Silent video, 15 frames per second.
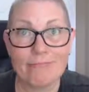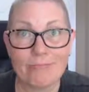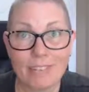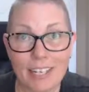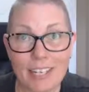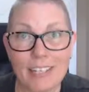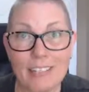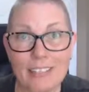
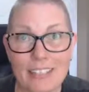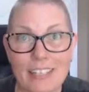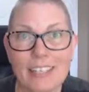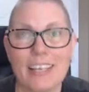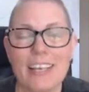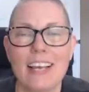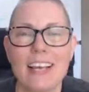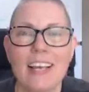right?
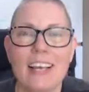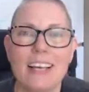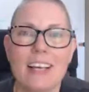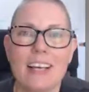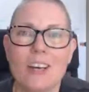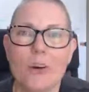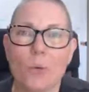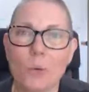
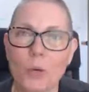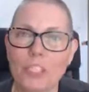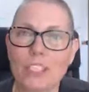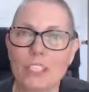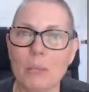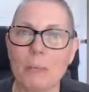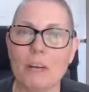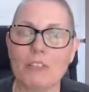Would
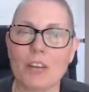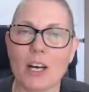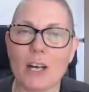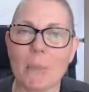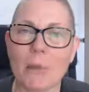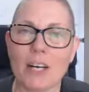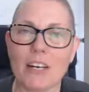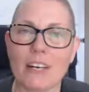some have
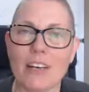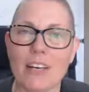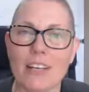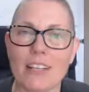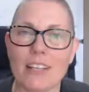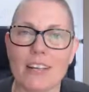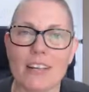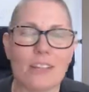gotten better at
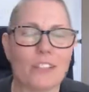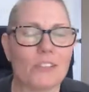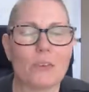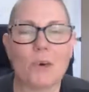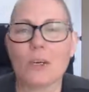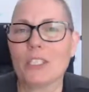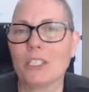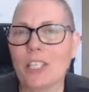it than others? Of
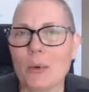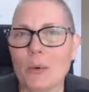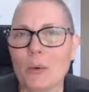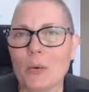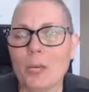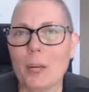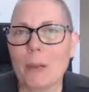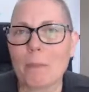course they
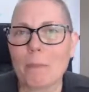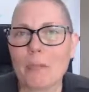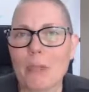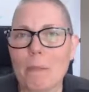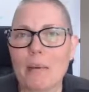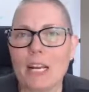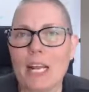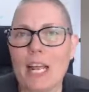would.
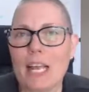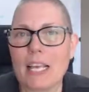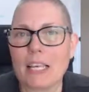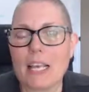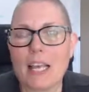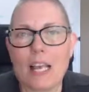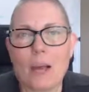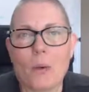But
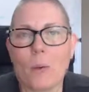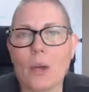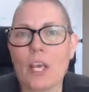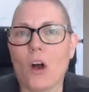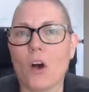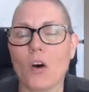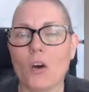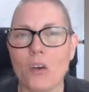we
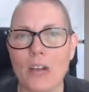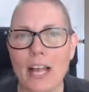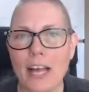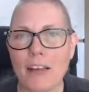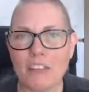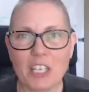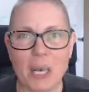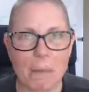all
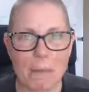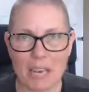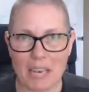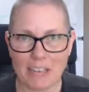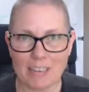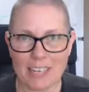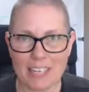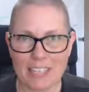have
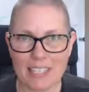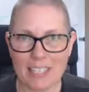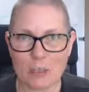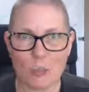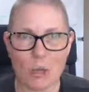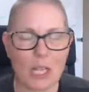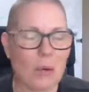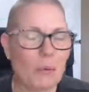comparitis,
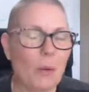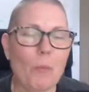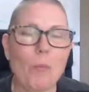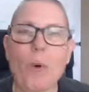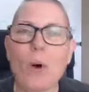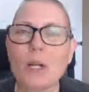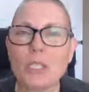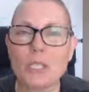whether we
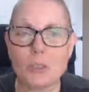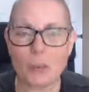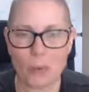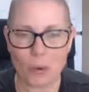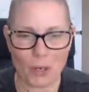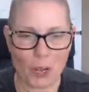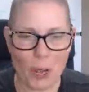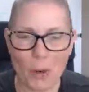want to
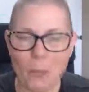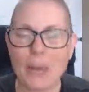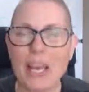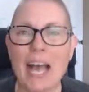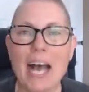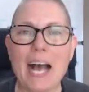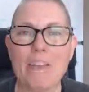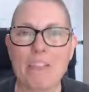or not, we
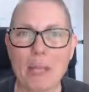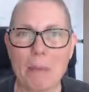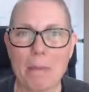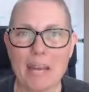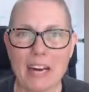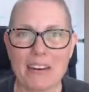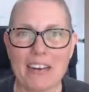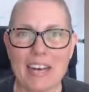have
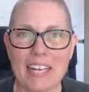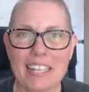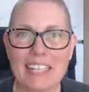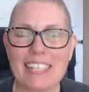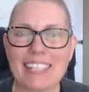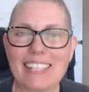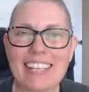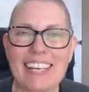
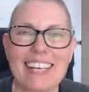comparitis.